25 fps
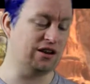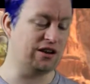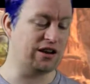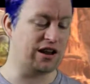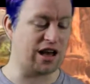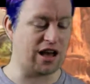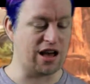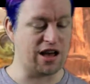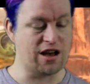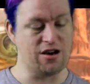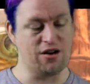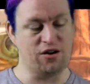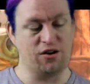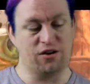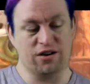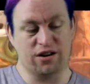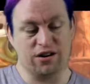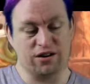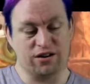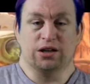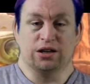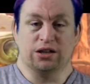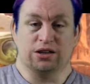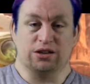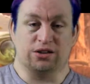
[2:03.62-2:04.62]
down
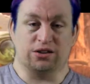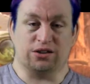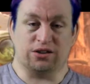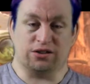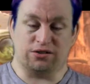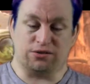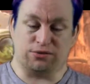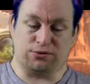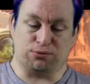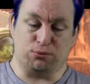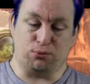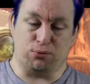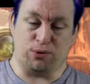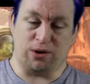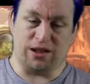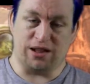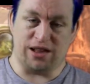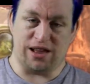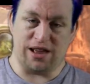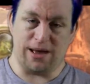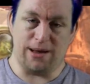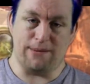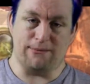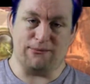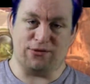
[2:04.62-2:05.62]
and just
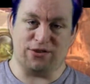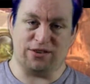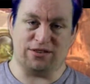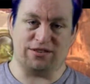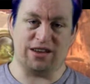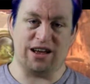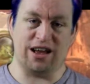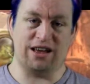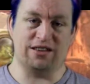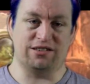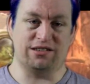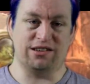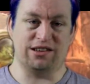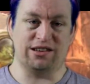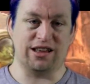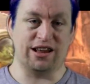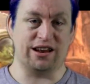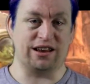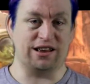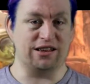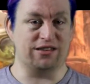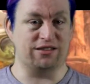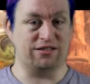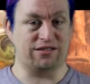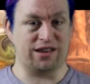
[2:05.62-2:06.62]
really emphasizing that
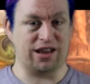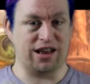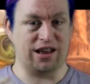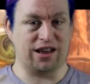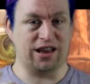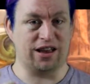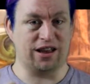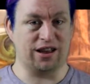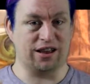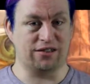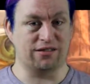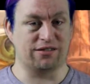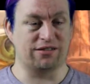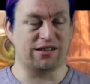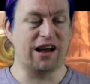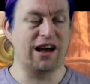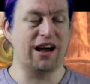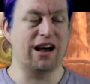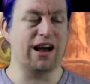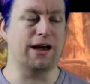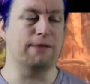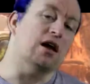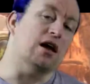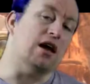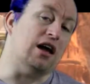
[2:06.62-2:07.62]
he's taking his
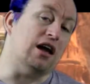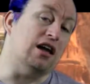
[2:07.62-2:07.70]
time.